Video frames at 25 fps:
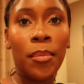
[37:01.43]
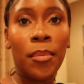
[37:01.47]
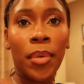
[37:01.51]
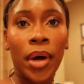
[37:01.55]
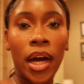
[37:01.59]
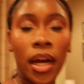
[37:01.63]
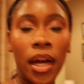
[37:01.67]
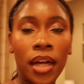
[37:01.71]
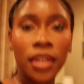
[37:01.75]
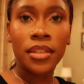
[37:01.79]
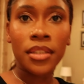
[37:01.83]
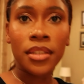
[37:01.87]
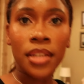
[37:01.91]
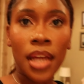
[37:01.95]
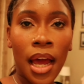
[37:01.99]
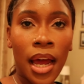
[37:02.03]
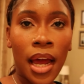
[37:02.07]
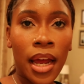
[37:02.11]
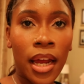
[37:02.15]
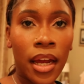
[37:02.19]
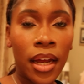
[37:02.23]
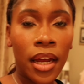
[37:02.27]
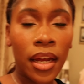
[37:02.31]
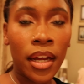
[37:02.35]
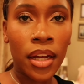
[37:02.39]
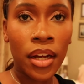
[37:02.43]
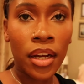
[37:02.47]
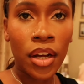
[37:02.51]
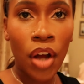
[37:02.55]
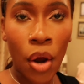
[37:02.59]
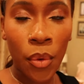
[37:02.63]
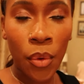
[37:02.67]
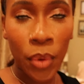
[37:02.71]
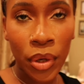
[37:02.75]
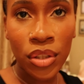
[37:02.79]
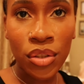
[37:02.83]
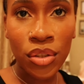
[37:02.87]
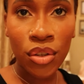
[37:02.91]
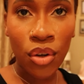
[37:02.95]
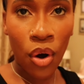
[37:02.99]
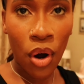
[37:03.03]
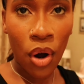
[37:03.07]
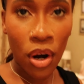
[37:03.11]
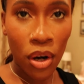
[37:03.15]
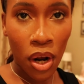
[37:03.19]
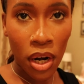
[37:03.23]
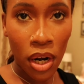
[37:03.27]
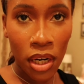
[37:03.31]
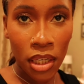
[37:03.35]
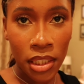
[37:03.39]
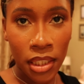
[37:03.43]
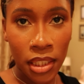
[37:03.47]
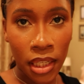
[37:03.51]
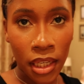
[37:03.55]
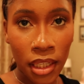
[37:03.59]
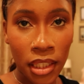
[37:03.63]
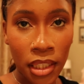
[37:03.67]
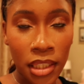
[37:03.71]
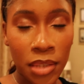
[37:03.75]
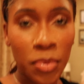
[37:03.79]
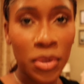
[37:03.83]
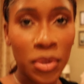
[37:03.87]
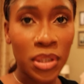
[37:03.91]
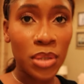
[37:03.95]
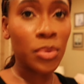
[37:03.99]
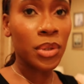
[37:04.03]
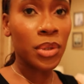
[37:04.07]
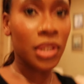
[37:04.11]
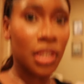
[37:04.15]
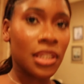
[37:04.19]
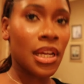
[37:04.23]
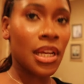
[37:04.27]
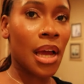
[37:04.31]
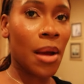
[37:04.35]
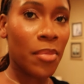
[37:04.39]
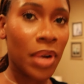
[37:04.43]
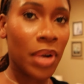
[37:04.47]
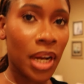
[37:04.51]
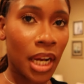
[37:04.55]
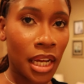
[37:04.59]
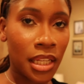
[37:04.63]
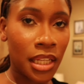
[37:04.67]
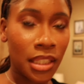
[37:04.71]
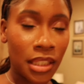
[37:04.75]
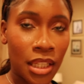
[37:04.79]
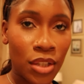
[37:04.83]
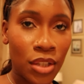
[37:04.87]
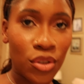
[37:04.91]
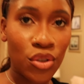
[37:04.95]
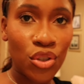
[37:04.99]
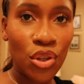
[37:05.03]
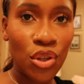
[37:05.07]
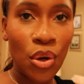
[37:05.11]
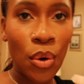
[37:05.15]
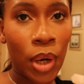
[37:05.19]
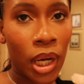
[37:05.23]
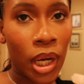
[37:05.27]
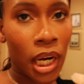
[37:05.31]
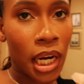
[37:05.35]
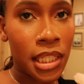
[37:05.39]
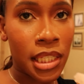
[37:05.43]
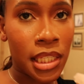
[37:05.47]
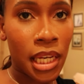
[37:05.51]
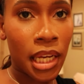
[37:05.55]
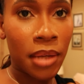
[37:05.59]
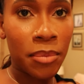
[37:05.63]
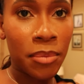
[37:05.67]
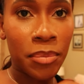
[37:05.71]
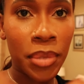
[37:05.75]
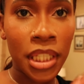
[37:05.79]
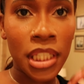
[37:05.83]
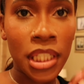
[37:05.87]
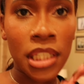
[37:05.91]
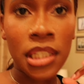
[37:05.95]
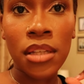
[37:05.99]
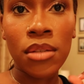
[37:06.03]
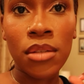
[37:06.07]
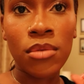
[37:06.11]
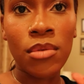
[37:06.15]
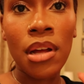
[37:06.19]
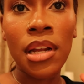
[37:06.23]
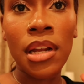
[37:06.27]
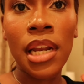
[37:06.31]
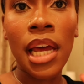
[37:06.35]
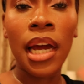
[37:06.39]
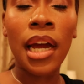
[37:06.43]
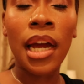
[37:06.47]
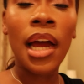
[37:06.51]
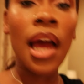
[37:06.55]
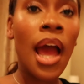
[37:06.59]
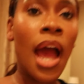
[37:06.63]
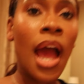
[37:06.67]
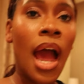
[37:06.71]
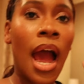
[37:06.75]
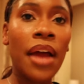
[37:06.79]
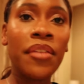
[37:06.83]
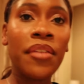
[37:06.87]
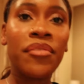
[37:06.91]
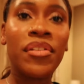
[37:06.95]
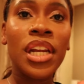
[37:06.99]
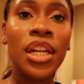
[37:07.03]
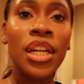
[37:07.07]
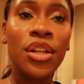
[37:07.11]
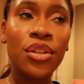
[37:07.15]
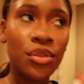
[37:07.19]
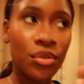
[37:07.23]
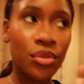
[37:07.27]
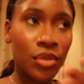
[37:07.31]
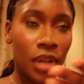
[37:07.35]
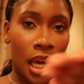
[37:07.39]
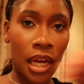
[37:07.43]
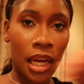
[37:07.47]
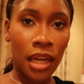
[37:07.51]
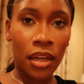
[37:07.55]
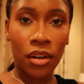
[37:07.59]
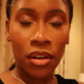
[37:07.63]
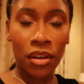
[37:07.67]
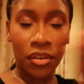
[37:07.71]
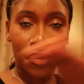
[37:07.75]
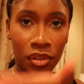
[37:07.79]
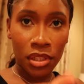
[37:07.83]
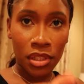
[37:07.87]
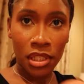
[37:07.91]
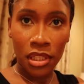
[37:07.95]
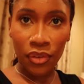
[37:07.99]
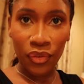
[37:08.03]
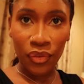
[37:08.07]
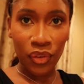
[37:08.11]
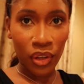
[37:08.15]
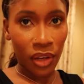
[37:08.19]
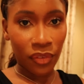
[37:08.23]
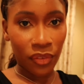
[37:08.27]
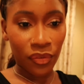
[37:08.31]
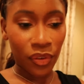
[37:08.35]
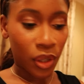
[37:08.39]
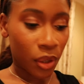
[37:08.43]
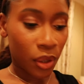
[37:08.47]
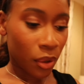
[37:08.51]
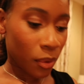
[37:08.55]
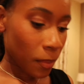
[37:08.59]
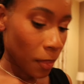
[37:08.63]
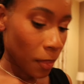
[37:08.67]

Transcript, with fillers: but i can't wait to go on holiday especially with this camera guys it's so good at taking pictures as well like i really do like it obviously for like video